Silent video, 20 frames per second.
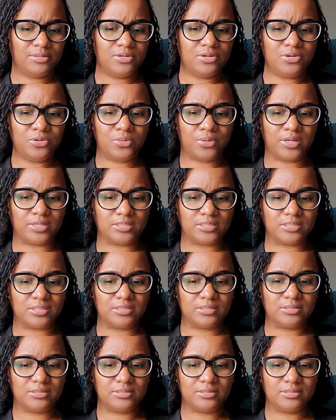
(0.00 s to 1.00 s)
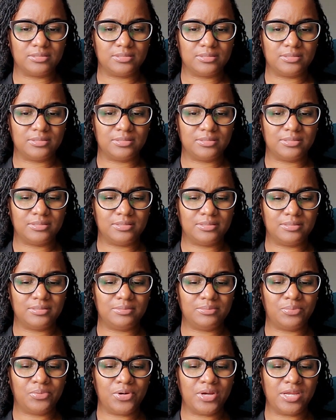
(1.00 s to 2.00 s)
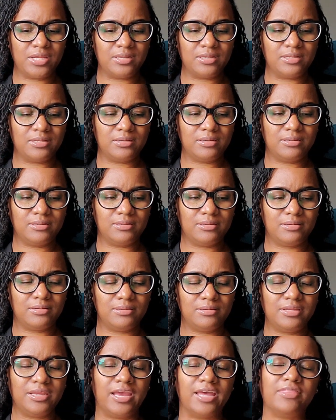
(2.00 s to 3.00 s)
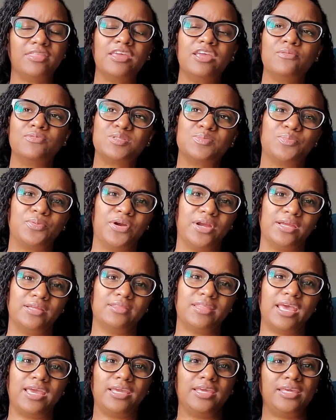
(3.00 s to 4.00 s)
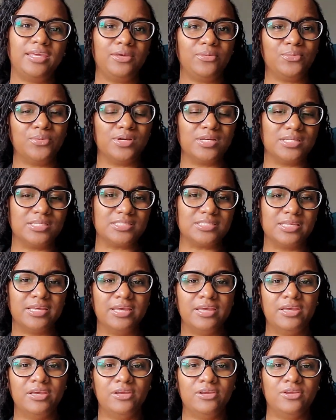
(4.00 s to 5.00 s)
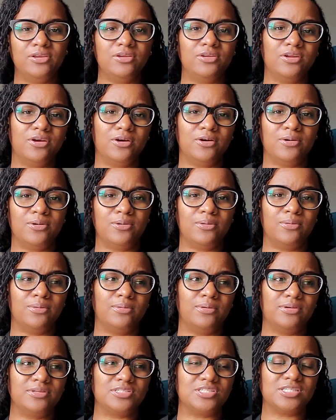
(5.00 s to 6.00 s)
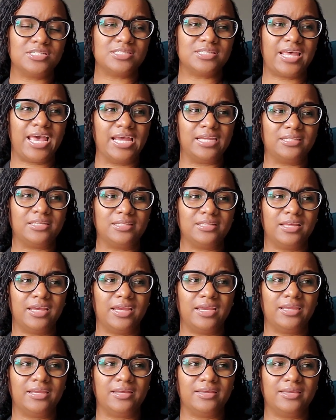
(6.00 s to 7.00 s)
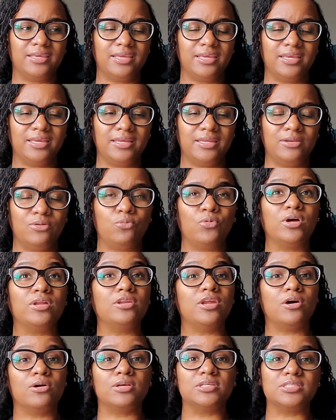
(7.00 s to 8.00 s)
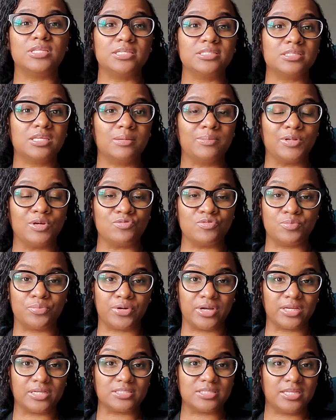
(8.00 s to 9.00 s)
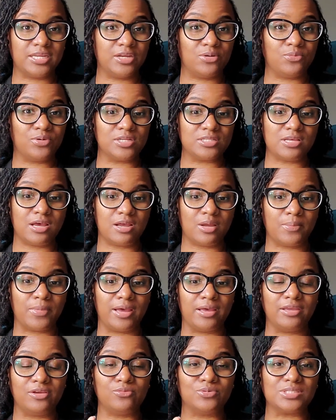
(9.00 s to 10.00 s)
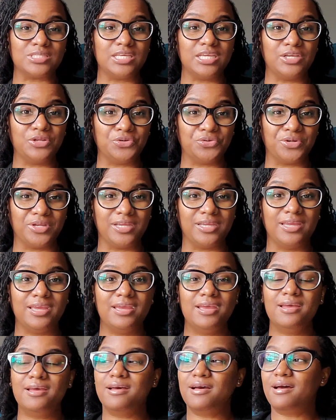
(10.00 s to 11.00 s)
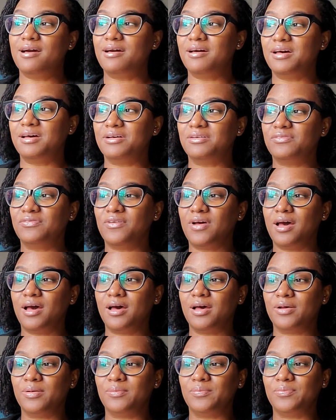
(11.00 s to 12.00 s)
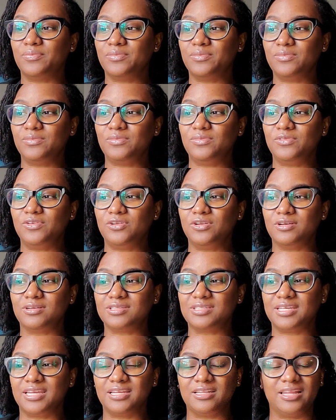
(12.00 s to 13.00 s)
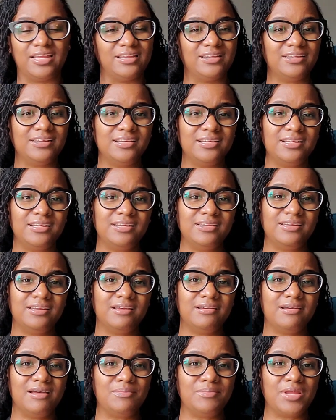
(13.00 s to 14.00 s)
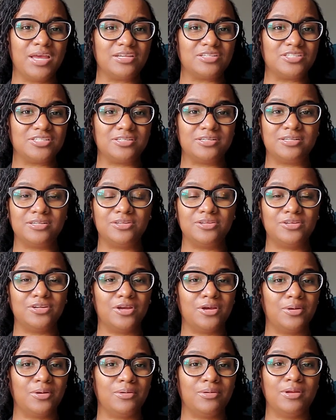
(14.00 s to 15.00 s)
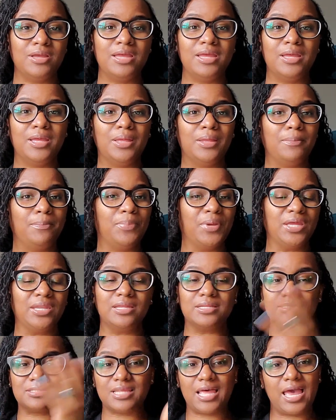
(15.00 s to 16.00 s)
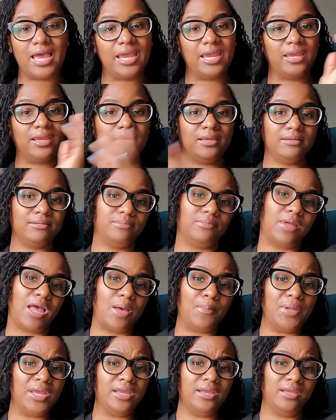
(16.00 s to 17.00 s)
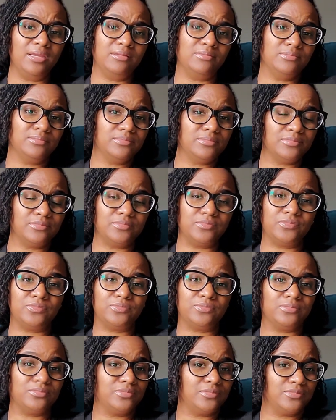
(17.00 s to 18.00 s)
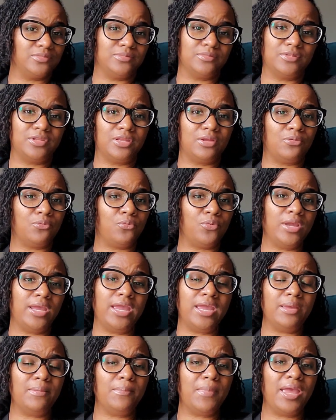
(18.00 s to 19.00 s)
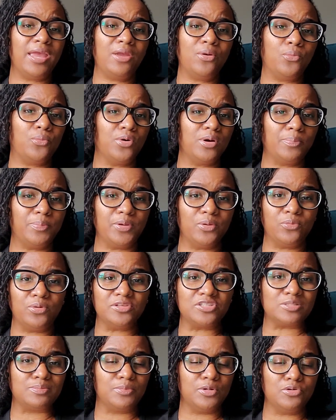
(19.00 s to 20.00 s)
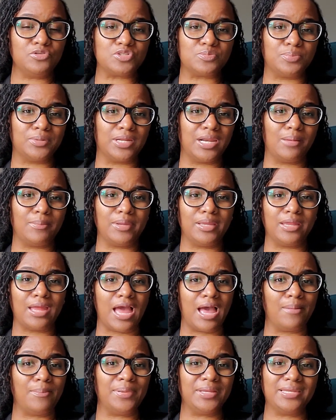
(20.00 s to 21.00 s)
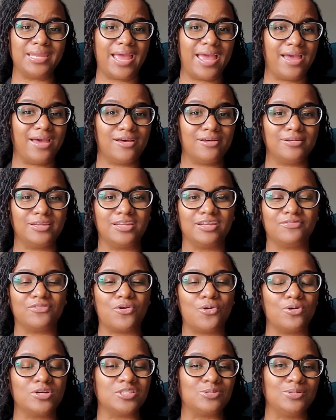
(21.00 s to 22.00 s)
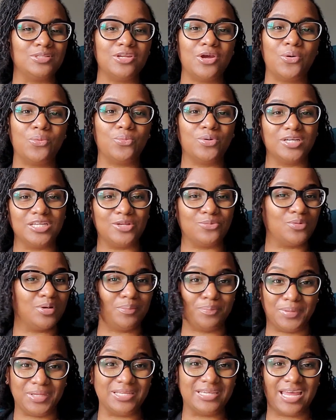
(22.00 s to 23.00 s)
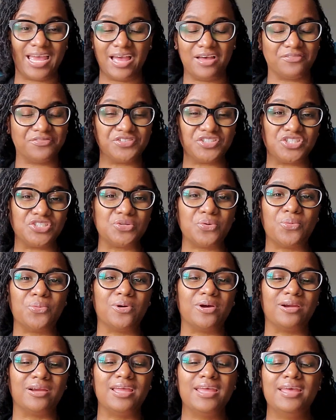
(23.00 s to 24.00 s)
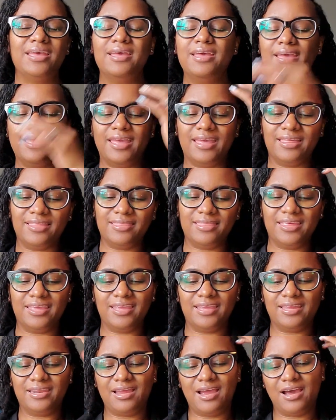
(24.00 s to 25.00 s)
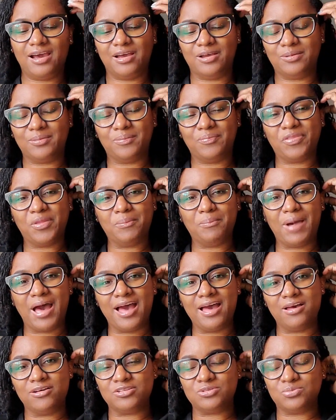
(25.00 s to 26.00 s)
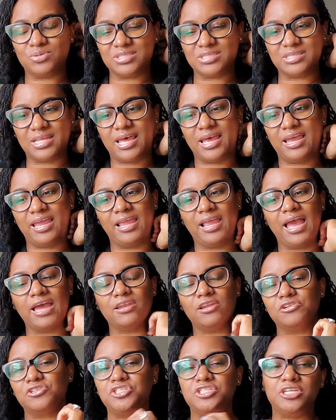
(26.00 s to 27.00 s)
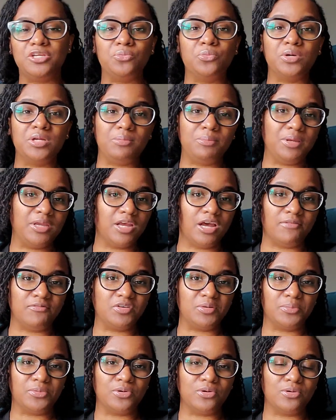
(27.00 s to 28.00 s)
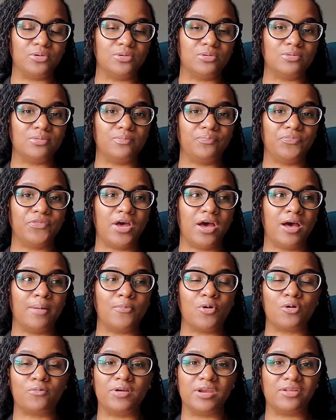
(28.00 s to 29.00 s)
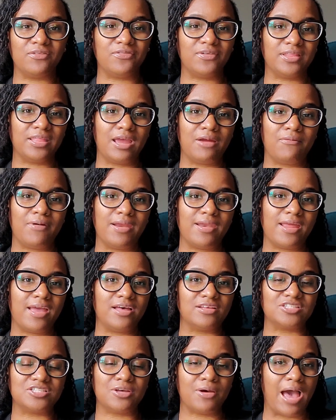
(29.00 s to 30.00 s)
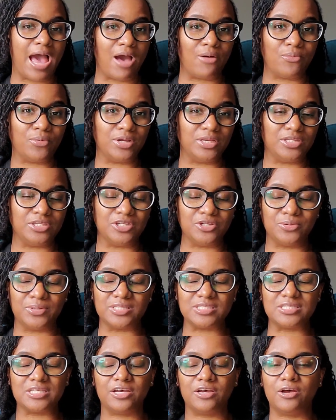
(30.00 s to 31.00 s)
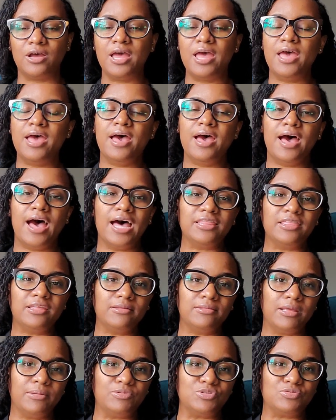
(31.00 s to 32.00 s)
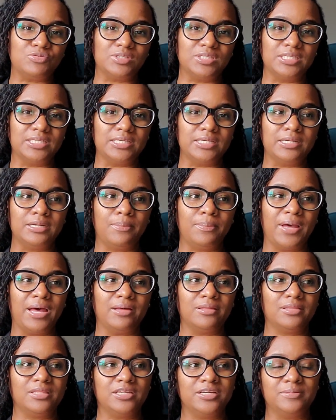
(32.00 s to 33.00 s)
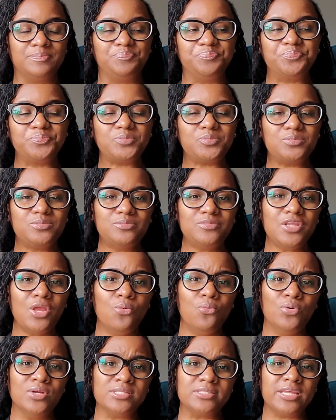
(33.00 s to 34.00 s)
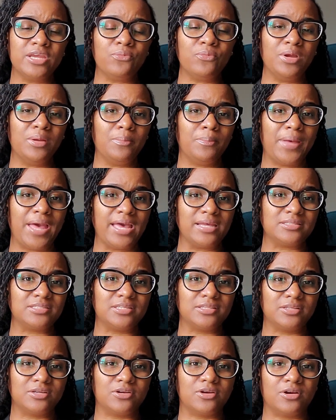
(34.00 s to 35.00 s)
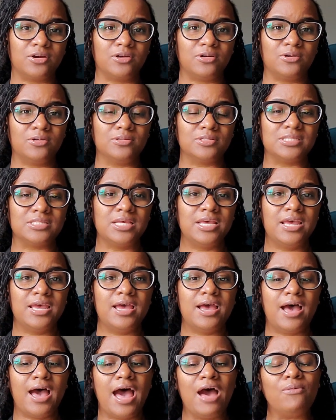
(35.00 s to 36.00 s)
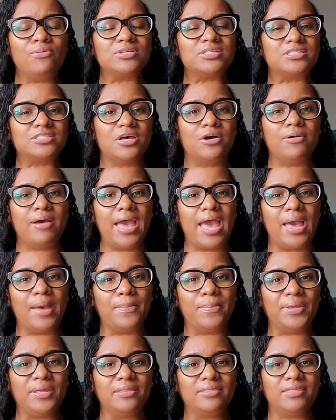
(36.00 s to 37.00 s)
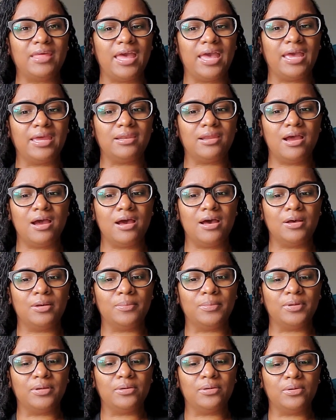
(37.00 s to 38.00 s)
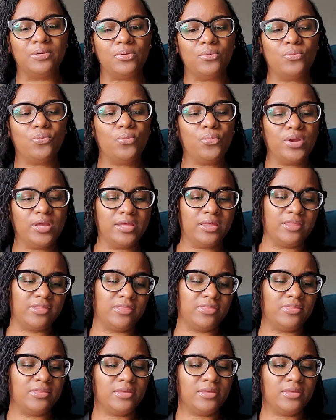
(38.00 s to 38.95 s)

who was it? Brett? Yeah, I think it was Brett that he was, you know, just acting like, again, well, no, because they skipped over Brett because they didn't want to talk about it. it was Henry of, um, you know, saying like, no, no, I'm not sure. You know, Bennett's like, I mean, we ain't made whoopee, we smooch, but I mean, I'll be down. And of course, we know Woody would be down for sure. And then um, Miles was like, I know she wouldn't be comfortable um, or ready for that right now, so I wouldn't do it. So I thought that was really good about them. Once they went back to the girls, I was so happy that um, with